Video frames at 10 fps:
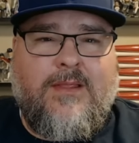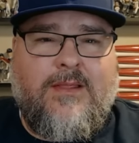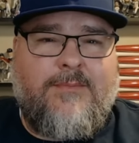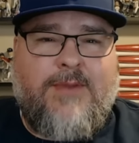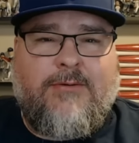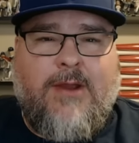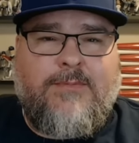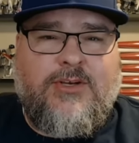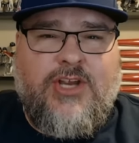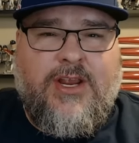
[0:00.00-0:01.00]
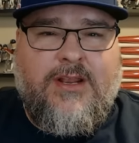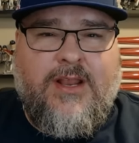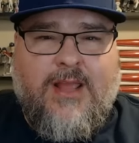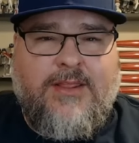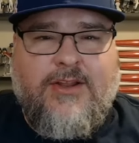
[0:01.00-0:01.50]
The Big Red Machine
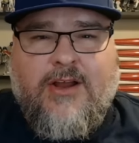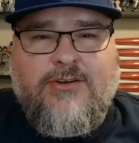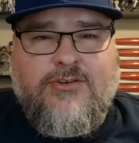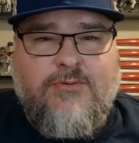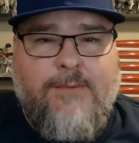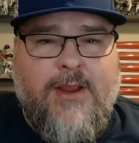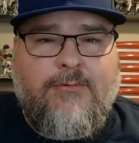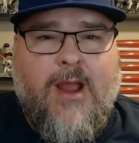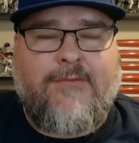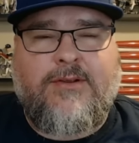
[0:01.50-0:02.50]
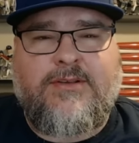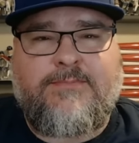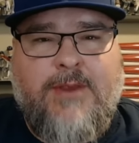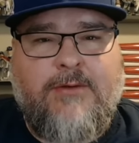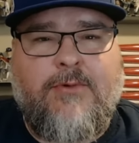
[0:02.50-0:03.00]
and the Dodgers were big rivals.
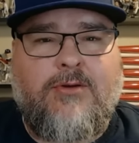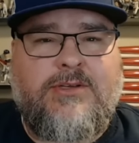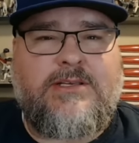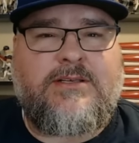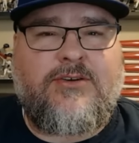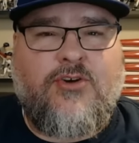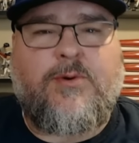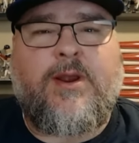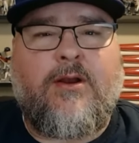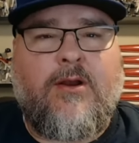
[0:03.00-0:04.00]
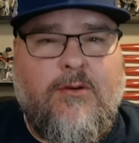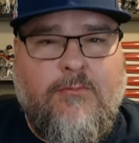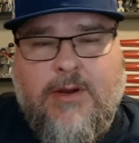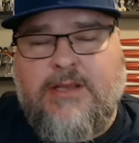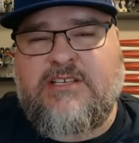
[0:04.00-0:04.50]
Pete Rose's career
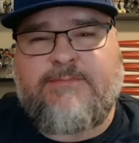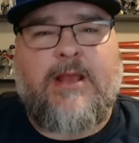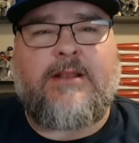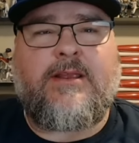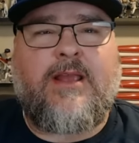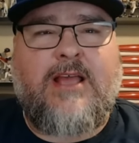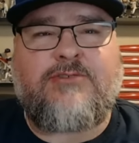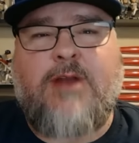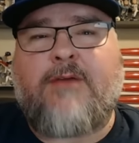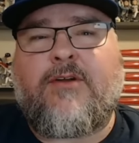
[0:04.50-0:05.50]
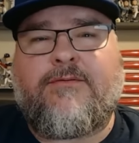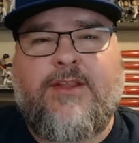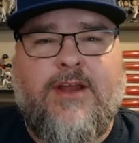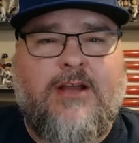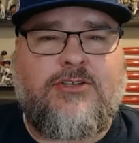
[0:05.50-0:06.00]
was spent as a rival of the
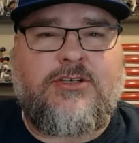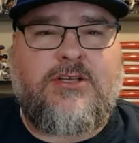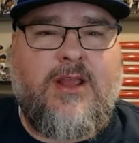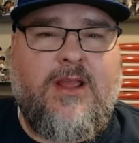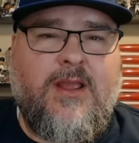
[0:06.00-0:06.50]
Dodgers.